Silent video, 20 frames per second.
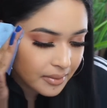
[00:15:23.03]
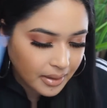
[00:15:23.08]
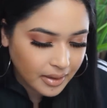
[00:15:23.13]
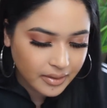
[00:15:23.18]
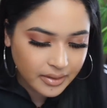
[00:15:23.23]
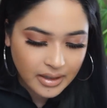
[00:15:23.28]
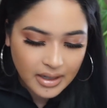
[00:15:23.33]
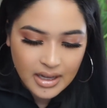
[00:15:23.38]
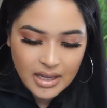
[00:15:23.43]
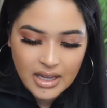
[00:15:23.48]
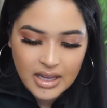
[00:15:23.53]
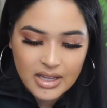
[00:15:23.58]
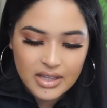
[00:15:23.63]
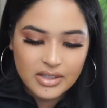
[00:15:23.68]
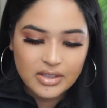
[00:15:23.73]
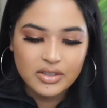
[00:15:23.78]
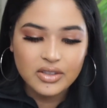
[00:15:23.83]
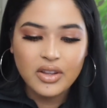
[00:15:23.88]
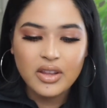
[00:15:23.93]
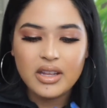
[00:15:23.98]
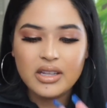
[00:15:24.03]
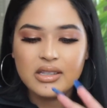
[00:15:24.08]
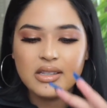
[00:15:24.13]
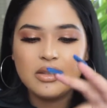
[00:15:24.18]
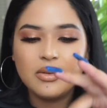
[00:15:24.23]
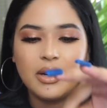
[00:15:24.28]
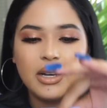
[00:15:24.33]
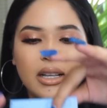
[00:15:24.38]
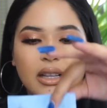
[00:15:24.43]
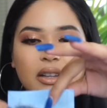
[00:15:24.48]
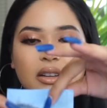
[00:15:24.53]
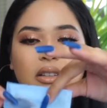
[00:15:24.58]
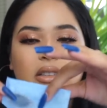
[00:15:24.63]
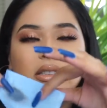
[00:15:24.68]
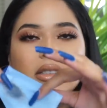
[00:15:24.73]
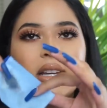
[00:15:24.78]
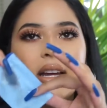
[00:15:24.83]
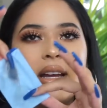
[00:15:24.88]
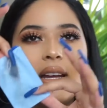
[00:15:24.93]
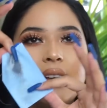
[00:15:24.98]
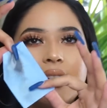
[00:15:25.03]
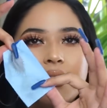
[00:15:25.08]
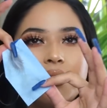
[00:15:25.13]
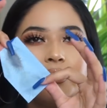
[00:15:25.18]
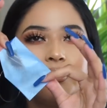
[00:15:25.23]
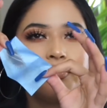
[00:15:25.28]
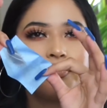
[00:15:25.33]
about. So this is what it looks like.